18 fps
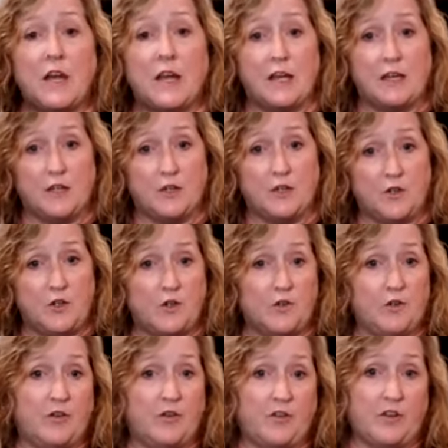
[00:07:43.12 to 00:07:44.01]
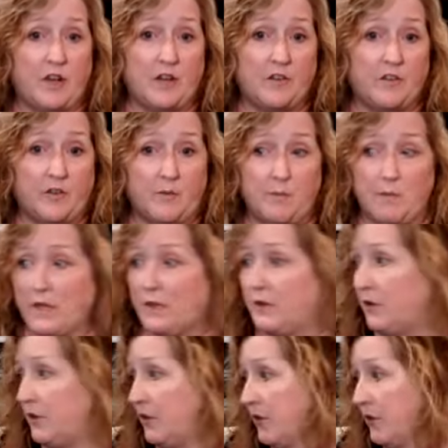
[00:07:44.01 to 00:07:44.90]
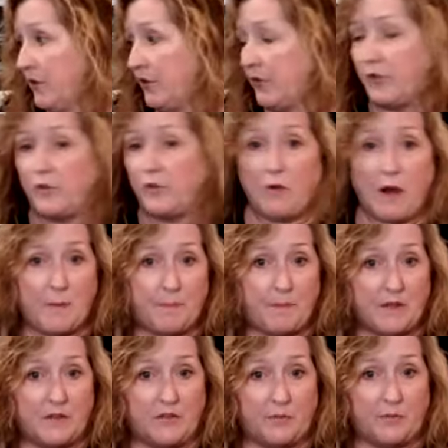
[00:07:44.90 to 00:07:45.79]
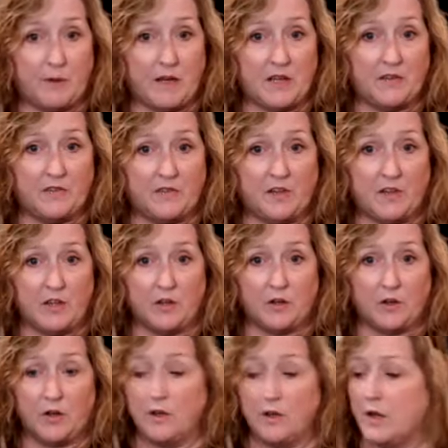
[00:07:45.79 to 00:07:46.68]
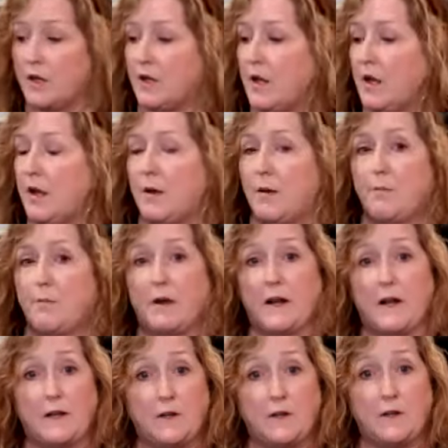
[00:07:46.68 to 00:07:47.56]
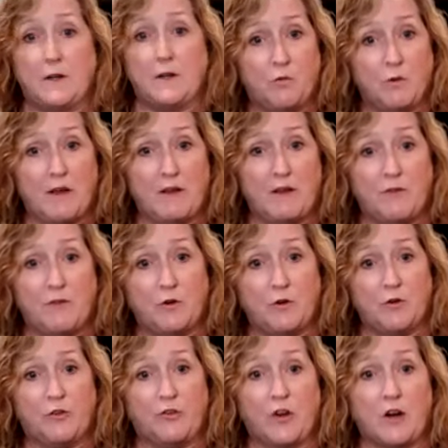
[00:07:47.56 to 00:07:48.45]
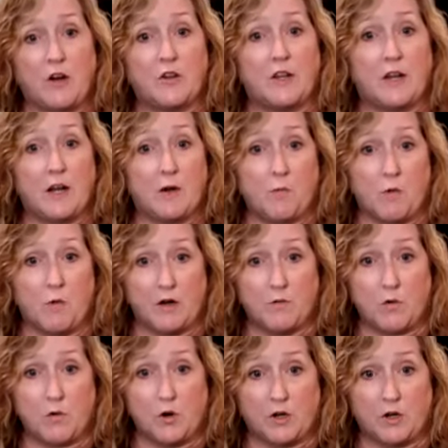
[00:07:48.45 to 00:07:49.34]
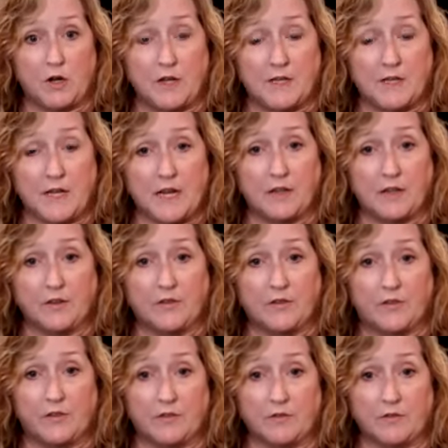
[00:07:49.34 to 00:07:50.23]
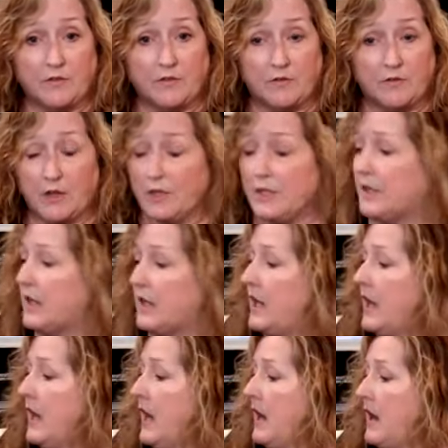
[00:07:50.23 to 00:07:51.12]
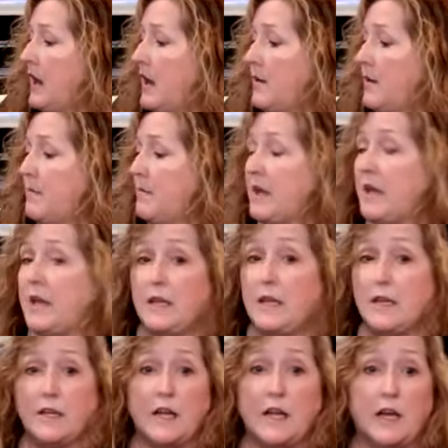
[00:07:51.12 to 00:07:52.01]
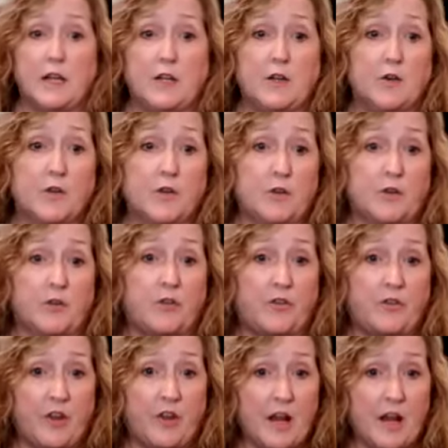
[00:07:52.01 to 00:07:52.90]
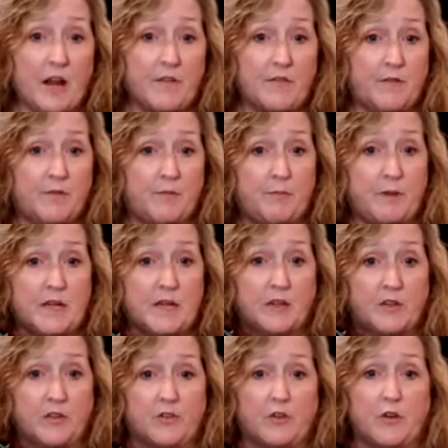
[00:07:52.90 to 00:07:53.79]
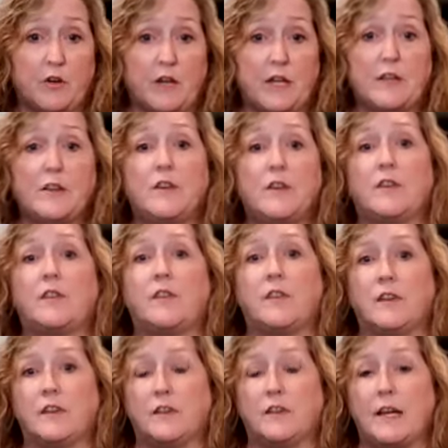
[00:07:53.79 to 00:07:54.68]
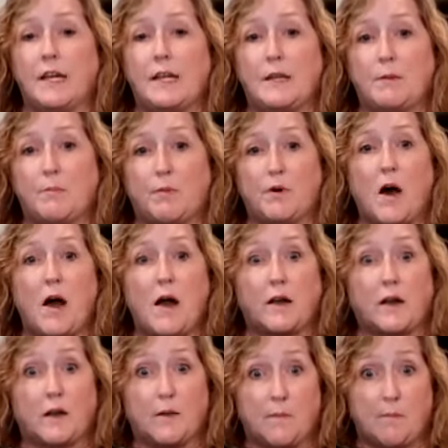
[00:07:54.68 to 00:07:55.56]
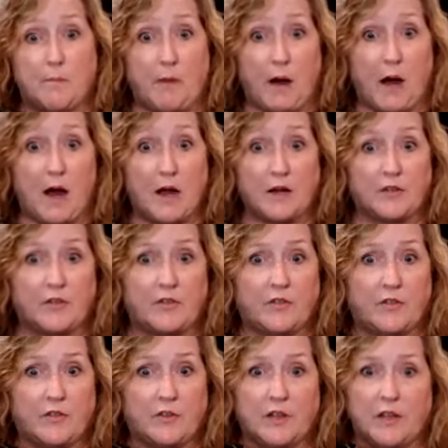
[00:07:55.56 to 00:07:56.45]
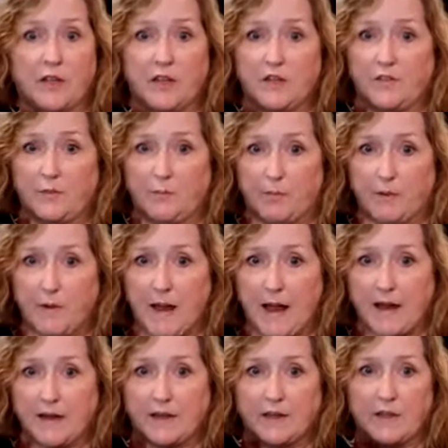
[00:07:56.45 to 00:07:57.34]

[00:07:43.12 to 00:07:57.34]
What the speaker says: It usually stays in my little scrapping space here, but I know where my photos are that I want to work on next, right? And I know they're safe because they're in this light block box. It's black.